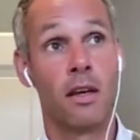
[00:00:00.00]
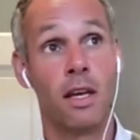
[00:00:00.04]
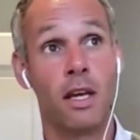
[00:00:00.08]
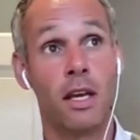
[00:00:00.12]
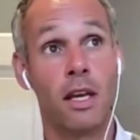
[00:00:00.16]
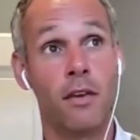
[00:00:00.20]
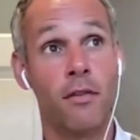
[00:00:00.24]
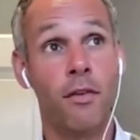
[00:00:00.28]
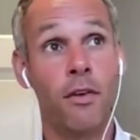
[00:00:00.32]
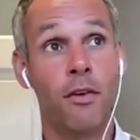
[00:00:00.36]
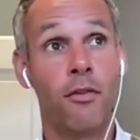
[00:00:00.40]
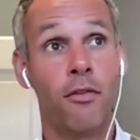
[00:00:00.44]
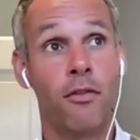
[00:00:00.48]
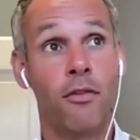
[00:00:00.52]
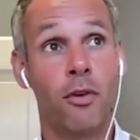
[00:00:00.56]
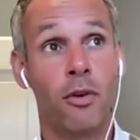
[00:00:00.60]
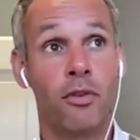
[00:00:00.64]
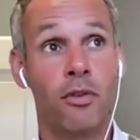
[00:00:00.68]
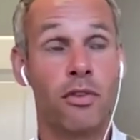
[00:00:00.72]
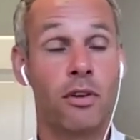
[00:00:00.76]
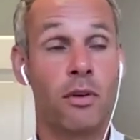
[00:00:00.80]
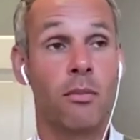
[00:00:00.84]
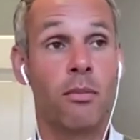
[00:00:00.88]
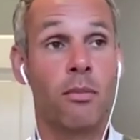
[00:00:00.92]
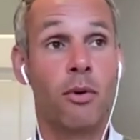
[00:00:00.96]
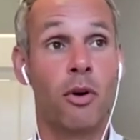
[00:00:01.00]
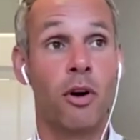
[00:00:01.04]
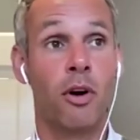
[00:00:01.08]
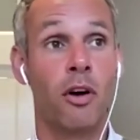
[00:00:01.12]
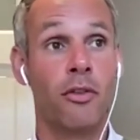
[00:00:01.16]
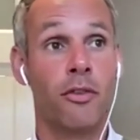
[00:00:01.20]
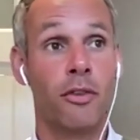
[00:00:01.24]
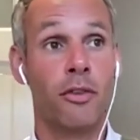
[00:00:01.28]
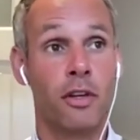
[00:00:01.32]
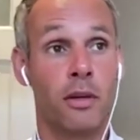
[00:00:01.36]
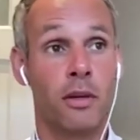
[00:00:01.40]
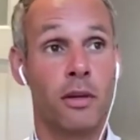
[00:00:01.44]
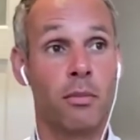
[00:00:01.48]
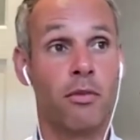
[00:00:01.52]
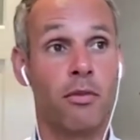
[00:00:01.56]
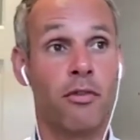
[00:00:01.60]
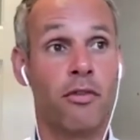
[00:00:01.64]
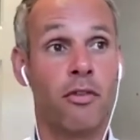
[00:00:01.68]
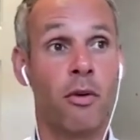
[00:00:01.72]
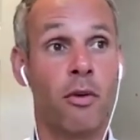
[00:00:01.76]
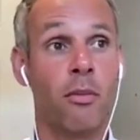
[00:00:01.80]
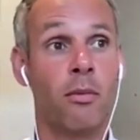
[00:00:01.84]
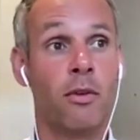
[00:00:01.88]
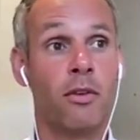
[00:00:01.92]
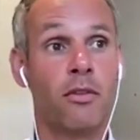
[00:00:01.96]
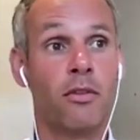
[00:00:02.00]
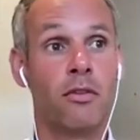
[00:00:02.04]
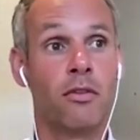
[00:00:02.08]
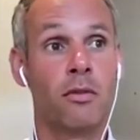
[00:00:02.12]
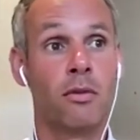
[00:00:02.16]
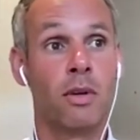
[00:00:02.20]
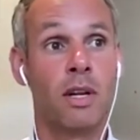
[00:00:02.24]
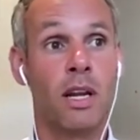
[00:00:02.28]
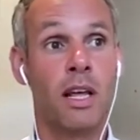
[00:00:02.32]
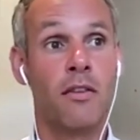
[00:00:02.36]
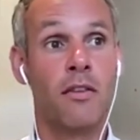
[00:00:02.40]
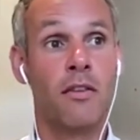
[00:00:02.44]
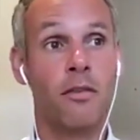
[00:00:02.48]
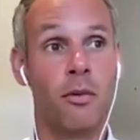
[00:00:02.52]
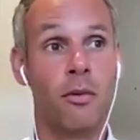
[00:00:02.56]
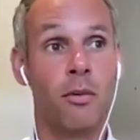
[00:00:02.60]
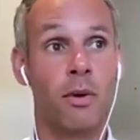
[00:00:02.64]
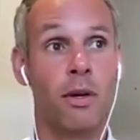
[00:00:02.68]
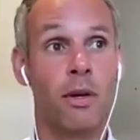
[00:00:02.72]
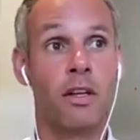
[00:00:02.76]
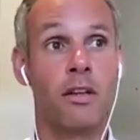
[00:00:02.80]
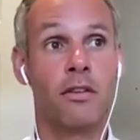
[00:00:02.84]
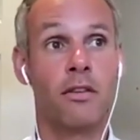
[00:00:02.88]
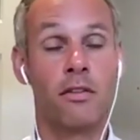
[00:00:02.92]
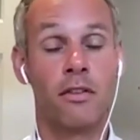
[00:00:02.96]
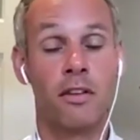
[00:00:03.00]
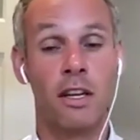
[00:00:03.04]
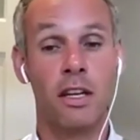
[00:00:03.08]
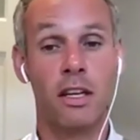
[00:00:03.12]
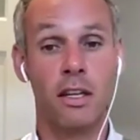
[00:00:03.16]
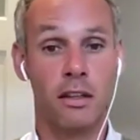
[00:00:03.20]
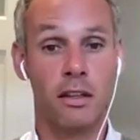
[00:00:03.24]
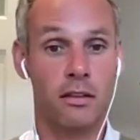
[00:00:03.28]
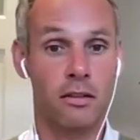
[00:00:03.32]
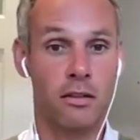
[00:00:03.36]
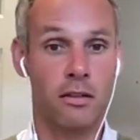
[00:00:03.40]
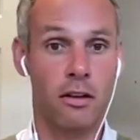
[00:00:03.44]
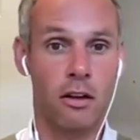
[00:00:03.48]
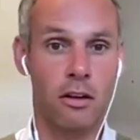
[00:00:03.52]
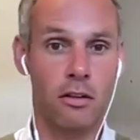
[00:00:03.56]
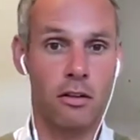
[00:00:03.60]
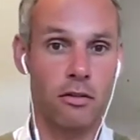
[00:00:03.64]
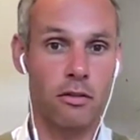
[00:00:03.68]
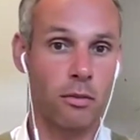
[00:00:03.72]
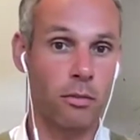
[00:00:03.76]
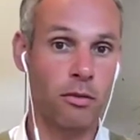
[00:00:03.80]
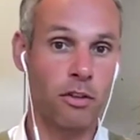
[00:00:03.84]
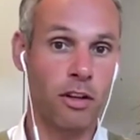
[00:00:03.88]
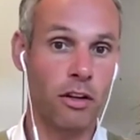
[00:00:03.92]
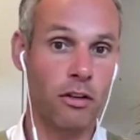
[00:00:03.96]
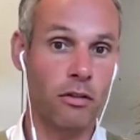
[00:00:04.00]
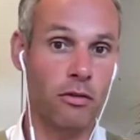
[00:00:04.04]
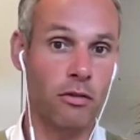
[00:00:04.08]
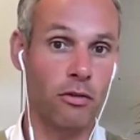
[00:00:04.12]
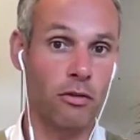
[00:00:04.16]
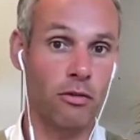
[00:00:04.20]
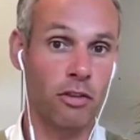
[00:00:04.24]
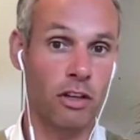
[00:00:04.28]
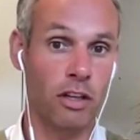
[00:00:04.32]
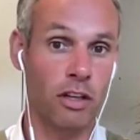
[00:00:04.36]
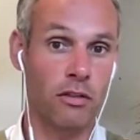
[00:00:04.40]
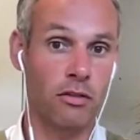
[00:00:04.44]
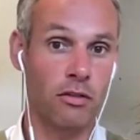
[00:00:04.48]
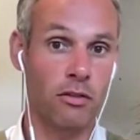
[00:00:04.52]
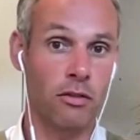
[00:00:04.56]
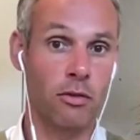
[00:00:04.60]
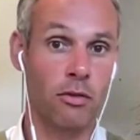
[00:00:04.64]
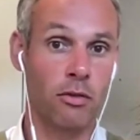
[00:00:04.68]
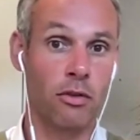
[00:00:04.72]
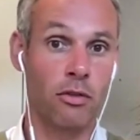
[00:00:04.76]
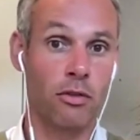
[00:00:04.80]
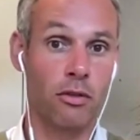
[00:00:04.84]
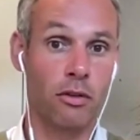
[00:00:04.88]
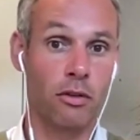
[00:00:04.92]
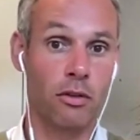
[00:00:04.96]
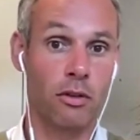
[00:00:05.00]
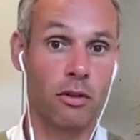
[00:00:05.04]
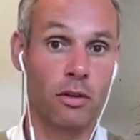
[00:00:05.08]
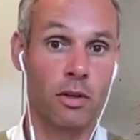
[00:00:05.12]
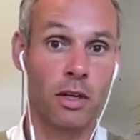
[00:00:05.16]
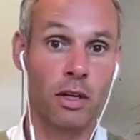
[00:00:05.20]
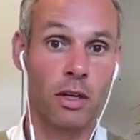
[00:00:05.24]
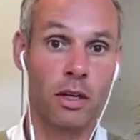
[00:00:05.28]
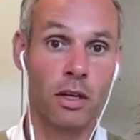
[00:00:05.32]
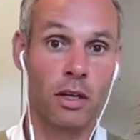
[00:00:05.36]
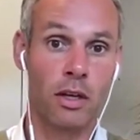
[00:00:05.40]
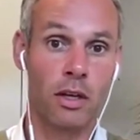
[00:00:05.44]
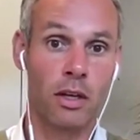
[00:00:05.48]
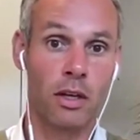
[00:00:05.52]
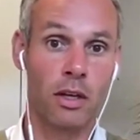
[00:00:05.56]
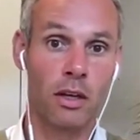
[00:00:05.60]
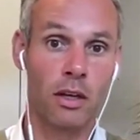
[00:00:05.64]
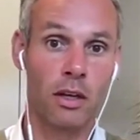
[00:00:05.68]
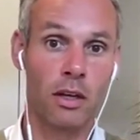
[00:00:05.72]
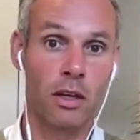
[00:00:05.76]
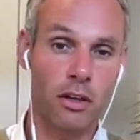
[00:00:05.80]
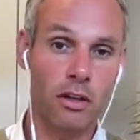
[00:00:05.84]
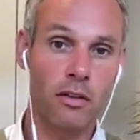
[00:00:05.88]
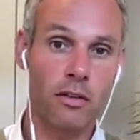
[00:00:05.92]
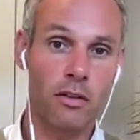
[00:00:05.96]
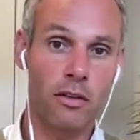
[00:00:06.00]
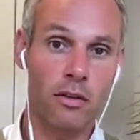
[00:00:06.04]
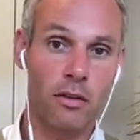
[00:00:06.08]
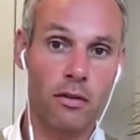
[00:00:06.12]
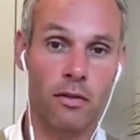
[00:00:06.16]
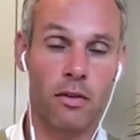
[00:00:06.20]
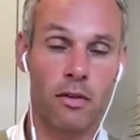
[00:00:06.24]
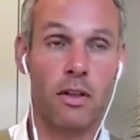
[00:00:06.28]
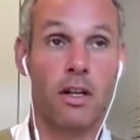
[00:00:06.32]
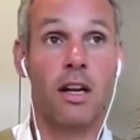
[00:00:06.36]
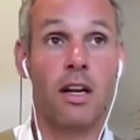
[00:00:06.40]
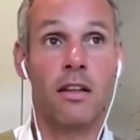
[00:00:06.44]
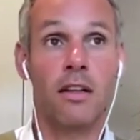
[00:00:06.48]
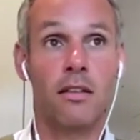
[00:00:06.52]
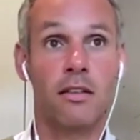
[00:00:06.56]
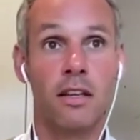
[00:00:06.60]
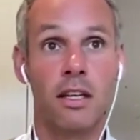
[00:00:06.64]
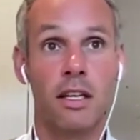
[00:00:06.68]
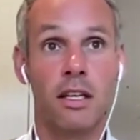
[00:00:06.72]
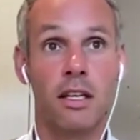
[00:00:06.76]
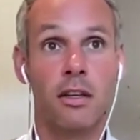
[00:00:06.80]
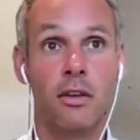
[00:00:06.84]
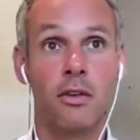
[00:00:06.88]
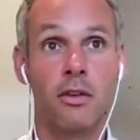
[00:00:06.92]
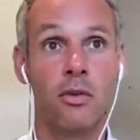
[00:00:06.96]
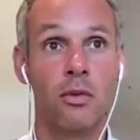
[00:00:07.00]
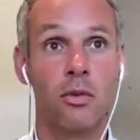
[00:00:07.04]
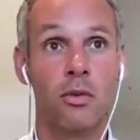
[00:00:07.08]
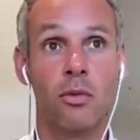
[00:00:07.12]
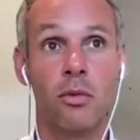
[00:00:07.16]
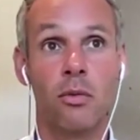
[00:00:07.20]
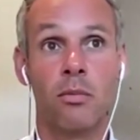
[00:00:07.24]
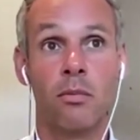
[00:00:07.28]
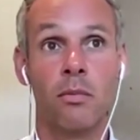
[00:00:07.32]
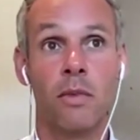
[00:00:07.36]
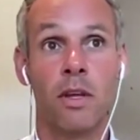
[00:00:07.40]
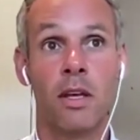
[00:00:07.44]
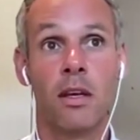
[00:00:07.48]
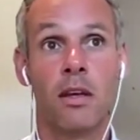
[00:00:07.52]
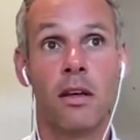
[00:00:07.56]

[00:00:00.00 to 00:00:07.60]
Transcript: If you, for example, alter the performance to a level where you say it's not a substantial change to your product, let's say you